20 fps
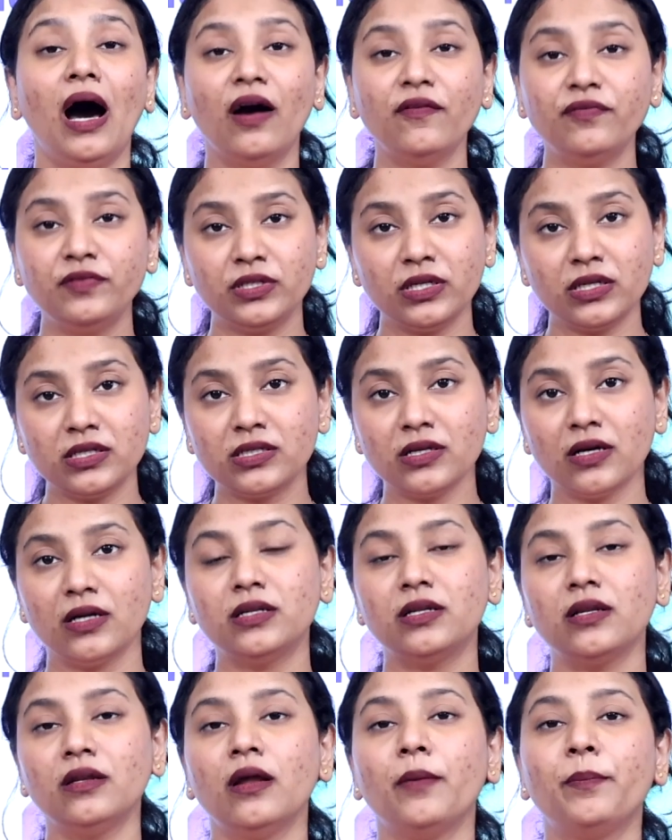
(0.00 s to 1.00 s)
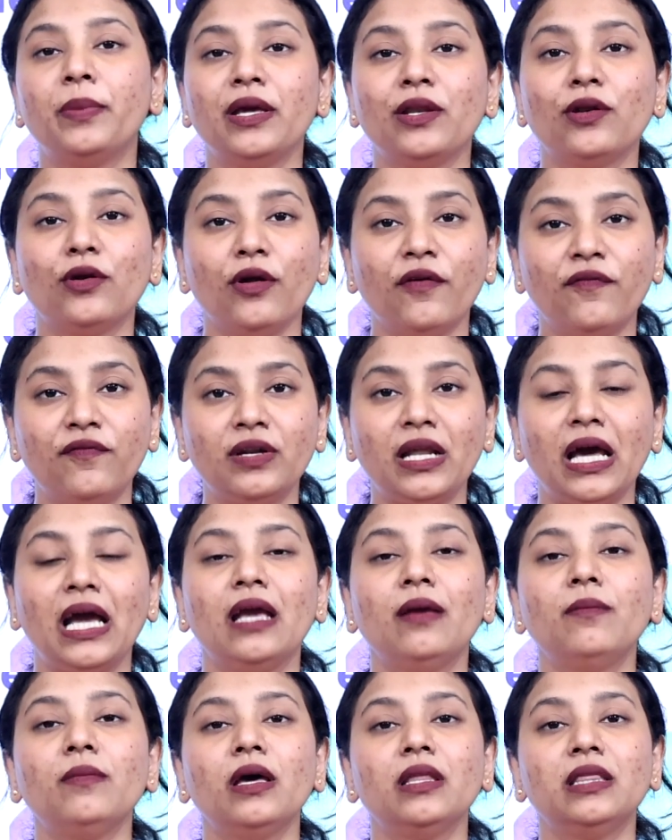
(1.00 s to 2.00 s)
After certain period of
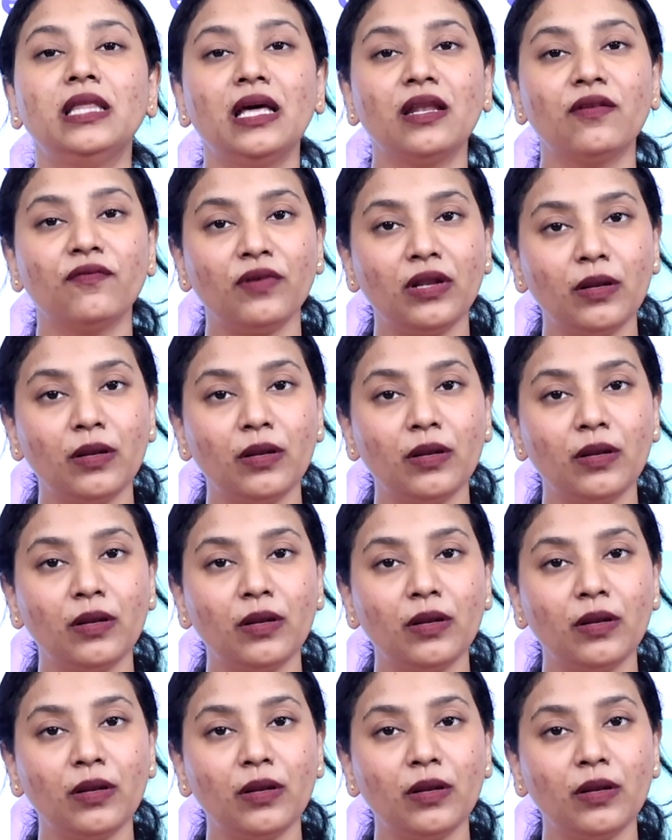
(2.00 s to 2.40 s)
time, there